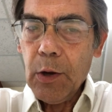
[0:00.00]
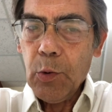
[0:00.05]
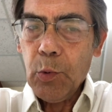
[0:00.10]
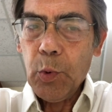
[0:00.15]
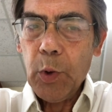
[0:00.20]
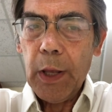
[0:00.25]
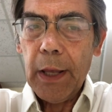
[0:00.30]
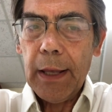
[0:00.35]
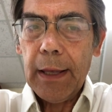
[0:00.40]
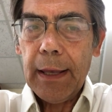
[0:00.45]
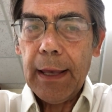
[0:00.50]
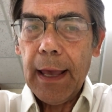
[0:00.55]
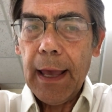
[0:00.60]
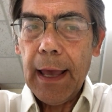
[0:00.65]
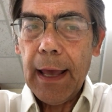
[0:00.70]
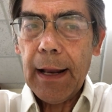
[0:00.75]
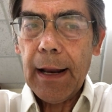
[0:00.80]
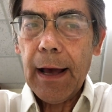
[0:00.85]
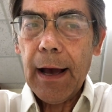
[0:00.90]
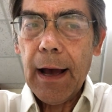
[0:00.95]
we
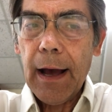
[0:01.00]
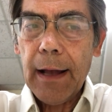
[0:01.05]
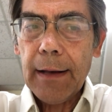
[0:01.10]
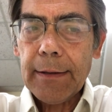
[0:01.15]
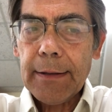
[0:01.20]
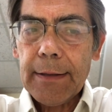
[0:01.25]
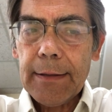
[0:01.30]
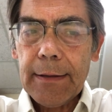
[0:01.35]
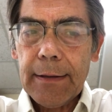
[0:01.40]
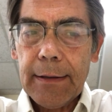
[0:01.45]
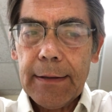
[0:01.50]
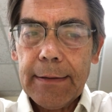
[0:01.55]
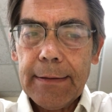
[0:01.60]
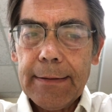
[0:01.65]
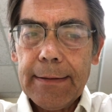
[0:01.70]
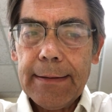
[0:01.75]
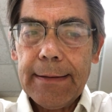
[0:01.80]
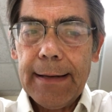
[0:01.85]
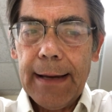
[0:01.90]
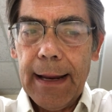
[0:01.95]
cannot
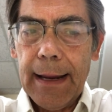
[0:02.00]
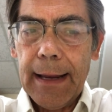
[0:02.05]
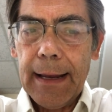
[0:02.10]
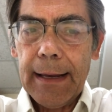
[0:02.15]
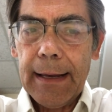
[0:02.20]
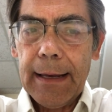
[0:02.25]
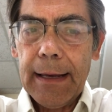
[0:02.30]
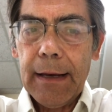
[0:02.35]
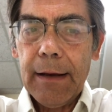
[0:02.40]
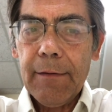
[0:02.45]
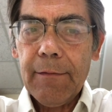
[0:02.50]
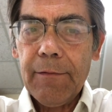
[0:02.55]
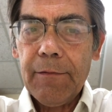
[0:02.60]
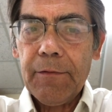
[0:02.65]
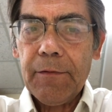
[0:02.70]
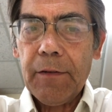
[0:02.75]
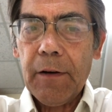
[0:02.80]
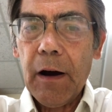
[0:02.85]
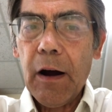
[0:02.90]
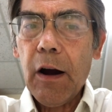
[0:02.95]
dig
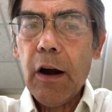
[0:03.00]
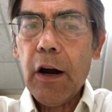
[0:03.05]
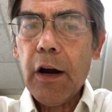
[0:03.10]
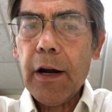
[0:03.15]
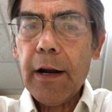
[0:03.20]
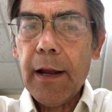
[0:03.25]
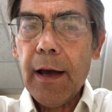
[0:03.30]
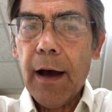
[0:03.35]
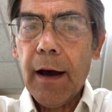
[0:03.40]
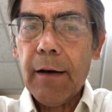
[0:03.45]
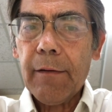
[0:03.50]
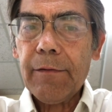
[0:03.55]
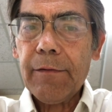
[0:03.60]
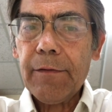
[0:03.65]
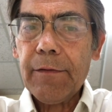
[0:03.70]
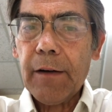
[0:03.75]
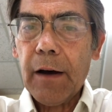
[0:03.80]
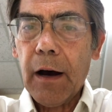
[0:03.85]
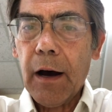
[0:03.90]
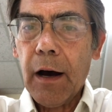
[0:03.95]
far
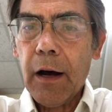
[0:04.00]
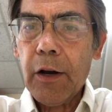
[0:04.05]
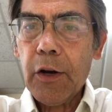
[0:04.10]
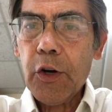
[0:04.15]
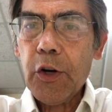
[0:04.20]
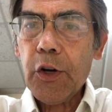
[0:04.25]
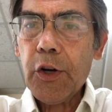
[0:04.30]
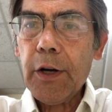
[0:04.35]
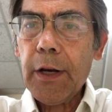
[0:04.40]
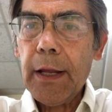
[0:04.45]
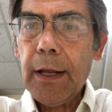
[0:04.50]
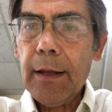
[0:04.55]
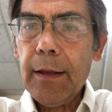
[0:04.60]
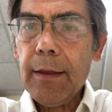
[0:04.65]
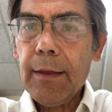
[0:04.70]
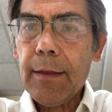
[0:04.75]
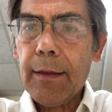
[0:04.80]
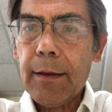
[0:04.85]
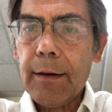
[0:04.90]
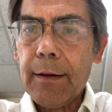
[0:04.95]
enough
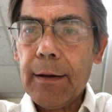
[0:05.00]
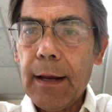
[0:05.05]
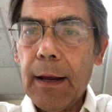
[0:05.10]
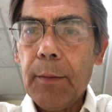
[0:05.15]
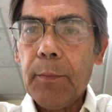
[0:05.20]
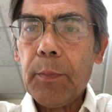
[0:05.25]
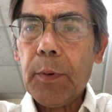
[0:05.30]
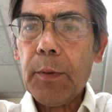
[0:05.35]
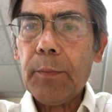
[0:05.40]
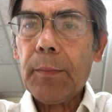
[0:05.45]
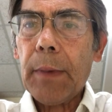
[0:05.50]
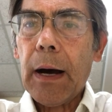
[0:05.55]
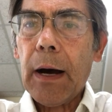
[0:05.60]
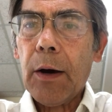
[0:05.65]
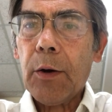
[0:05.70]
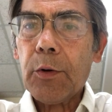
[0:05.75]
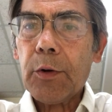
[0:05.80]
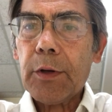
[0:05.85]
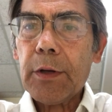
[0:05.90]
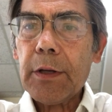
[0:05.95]
underneath the Temple
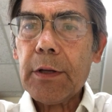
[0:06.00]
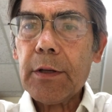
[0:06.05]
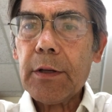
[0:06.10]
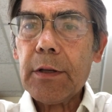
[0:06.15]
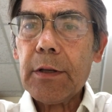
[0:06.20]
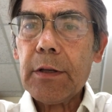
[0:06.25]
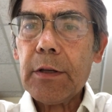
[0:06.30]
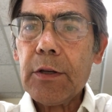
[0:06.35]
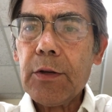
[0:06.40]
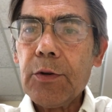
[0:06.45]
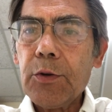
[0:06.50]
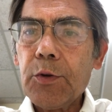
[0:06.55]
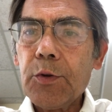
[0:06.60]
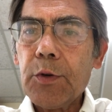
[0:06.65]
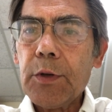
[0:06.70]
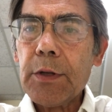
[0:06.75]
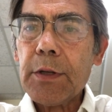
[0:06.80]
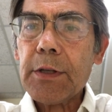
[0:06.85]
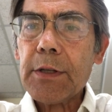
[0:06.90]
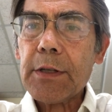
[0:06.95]
Mount to
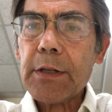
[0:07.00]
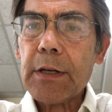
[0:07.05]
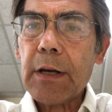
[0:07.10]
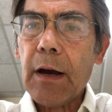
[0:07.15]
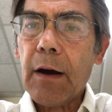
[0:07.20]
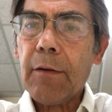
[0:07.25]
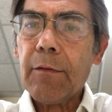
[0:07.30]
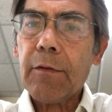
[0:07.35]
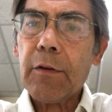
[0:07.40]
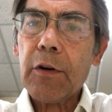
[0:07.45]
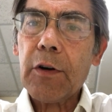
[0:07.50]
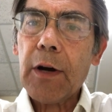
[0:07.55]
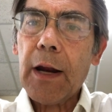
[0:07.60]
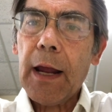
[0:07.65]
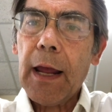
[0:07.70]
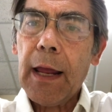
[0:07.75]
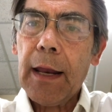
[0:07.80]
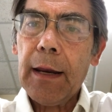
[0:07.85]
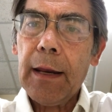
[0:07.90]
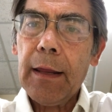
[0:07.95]
discover
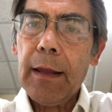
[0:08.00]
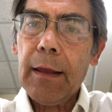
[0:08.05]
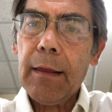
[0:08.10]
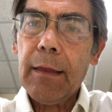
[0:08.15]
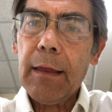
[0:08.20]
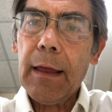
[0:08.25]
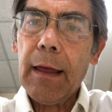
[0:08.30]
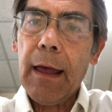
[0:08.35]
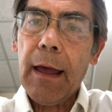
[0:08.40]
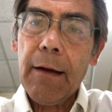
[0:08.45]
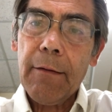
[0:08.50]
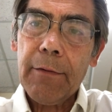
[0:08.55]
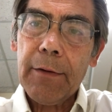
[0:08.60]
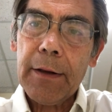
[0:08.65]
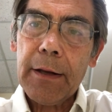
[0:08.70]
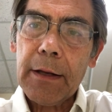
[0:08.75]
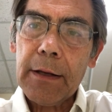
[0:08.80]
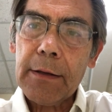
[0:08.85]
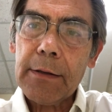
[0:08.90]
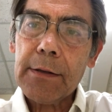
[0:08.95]
any
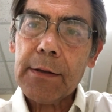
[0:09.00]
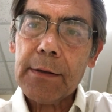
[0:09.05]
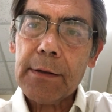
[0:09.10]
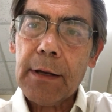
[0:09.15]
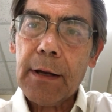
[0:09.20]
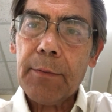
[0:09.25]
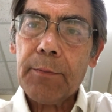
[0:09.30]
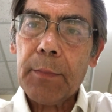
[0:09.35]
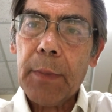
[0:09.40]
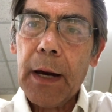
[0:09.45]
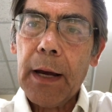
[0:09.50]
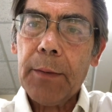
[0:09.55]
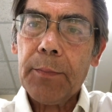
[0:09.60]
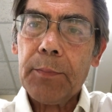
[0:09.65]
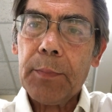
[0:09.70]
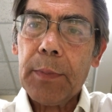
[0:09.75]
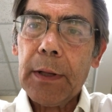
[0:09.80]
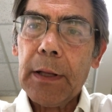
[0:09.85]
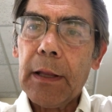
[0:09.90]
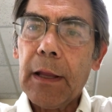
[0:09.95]
evidence that
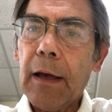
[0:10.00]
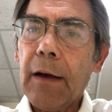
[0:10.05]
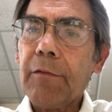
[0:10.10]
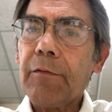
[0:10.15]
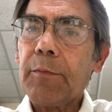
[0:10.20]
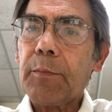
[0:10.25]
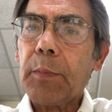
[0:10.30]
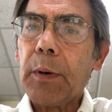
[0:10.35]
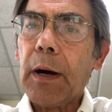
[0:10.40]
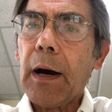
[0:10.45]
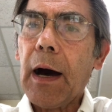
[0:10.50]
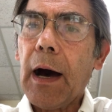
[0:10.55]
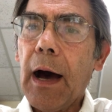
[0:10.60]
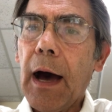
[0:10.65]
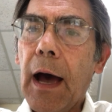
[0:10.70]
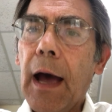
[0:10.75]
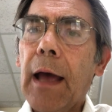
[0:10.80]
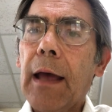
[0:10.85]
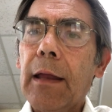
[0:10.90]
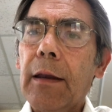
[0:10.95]
might be left
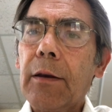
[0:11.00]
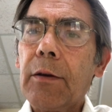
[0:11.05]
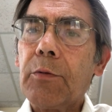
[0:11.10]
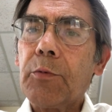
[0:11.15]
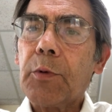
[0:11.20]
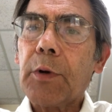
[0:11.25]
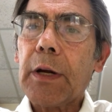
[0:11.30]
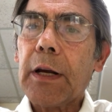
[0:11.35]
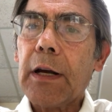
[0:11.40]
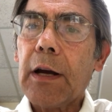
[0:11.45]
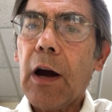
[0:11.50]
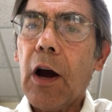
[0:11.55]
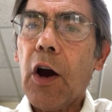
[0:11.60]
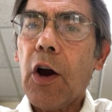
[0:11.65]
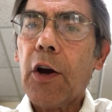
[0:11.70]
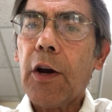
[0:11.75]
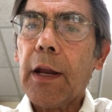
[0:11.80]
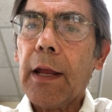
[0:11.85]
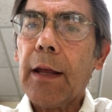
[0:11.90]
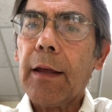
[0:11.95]
behind
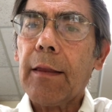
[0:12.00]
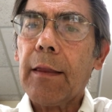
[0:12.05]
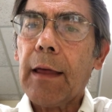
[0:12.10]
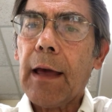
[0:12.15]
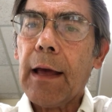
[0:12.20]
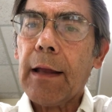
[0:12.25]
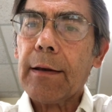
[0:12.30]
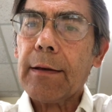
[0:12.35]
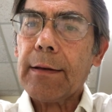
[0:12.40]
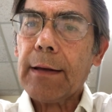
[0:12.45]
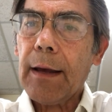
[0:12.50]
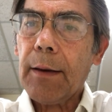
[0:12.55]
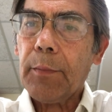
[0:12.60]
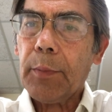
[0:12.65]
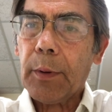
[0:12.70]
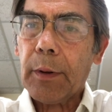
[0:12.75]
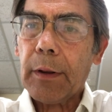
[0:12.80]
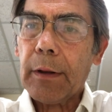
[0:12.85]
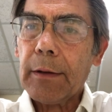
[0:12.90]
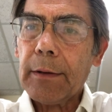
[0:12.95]
regarding that
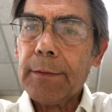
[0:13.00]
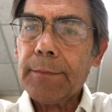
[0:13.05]
temple.